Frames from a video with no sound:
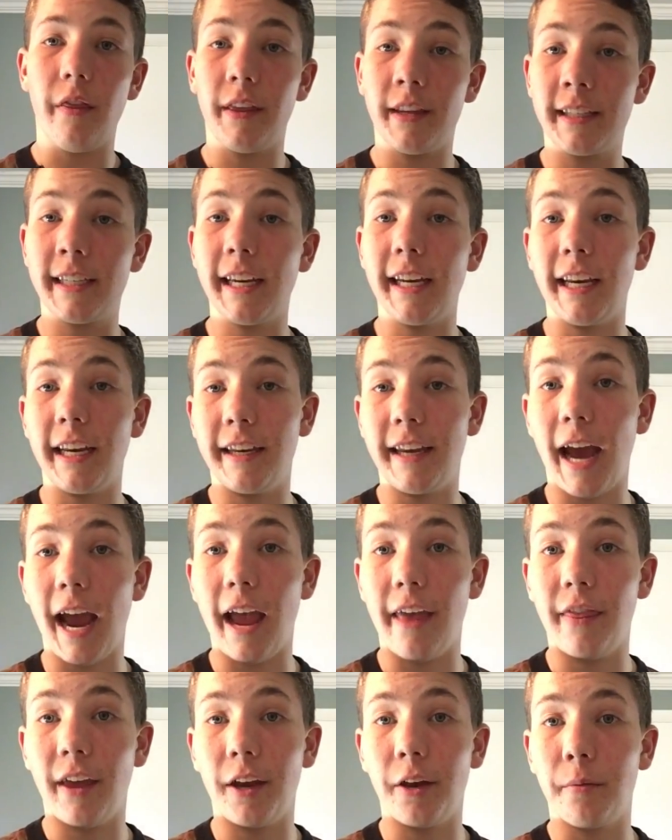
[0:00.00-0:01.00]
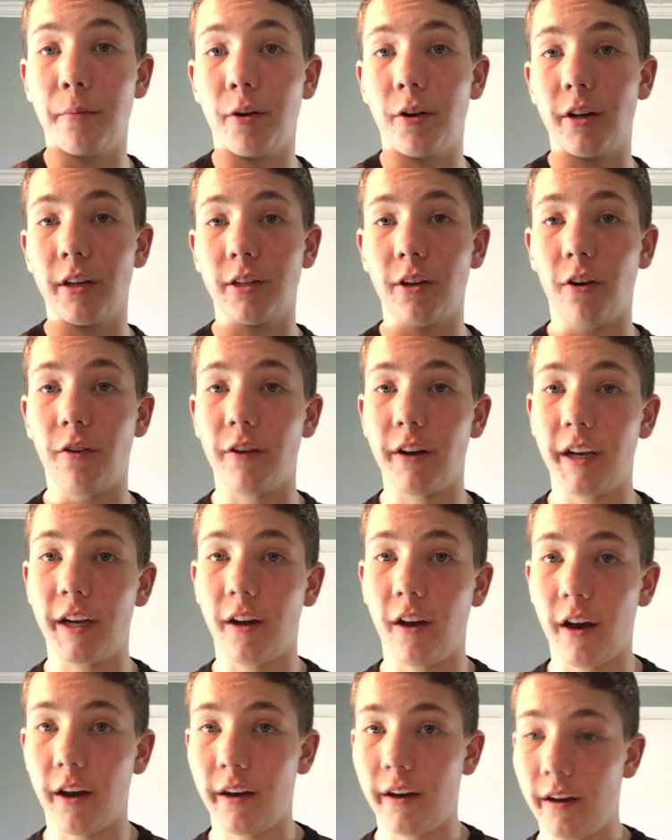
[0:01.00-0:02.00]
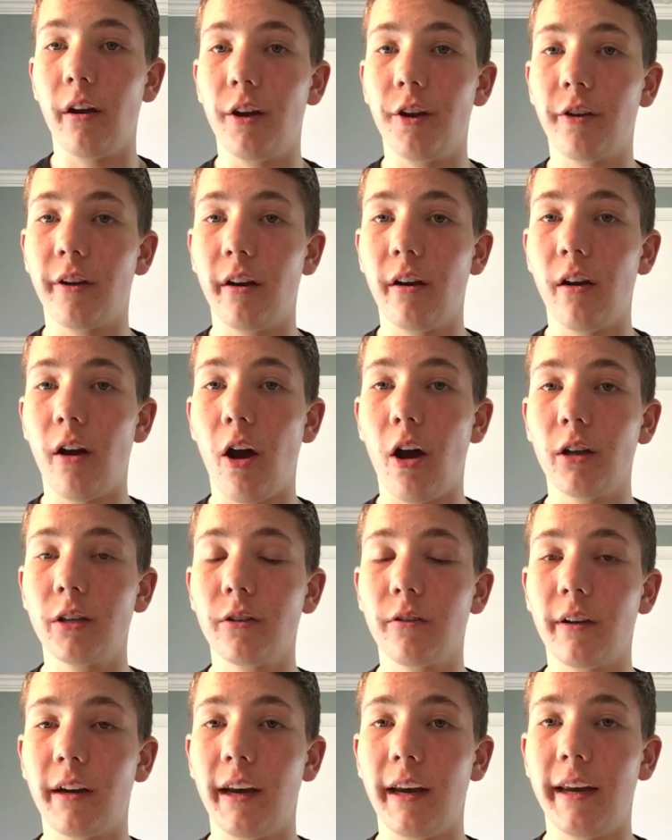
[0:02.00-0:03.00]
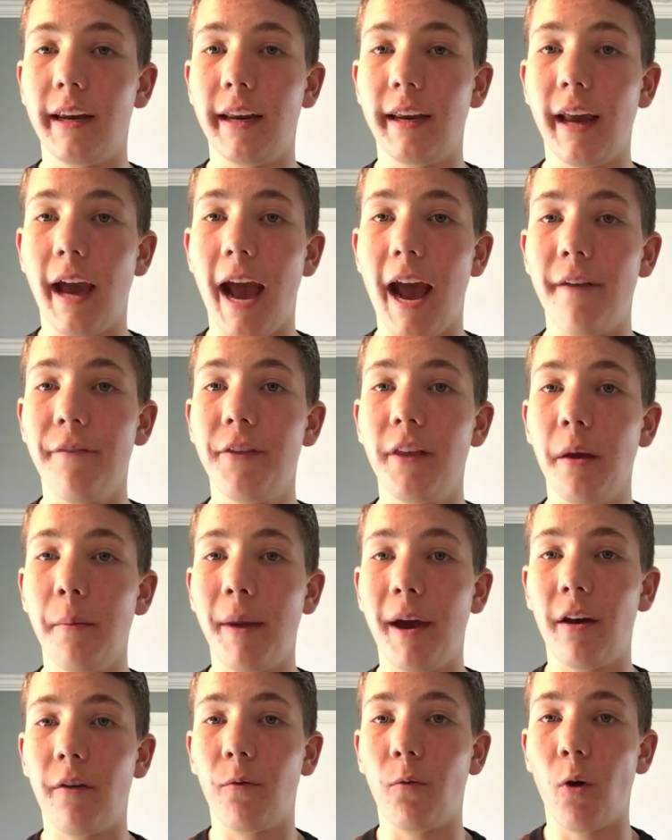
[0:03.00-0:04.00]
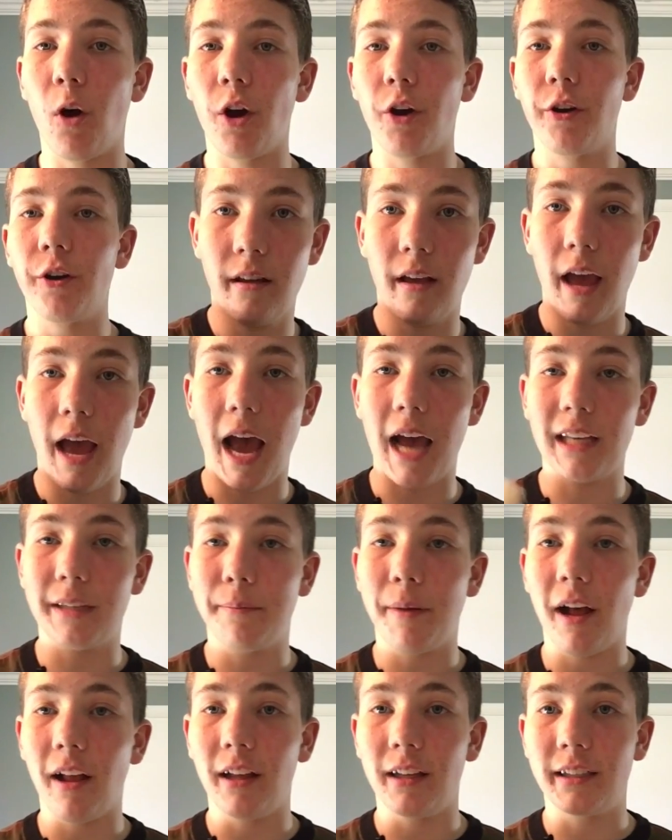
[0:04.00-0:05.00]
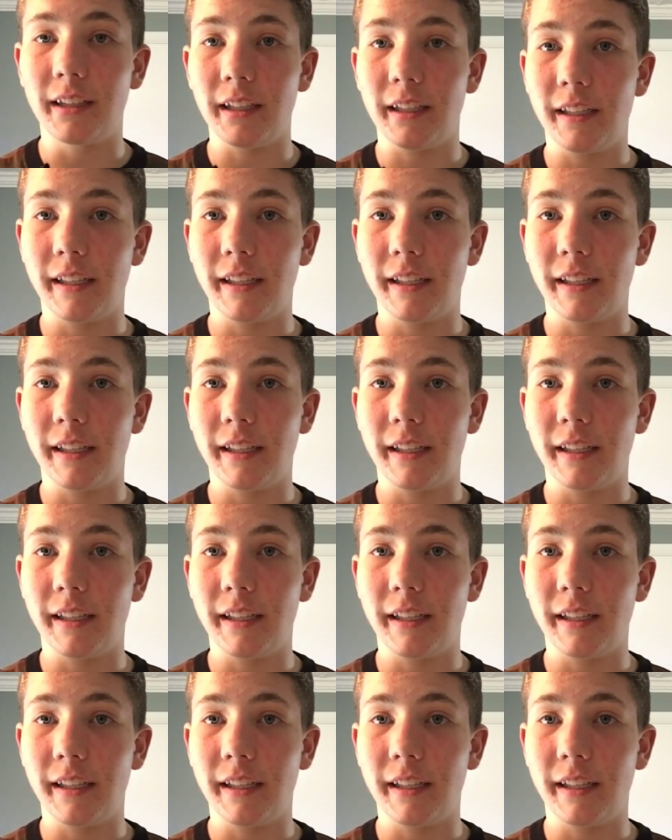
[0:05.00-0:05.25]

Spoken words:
the seeded diet that your bird is already on. You're also gonna need half the amount of water as pellets and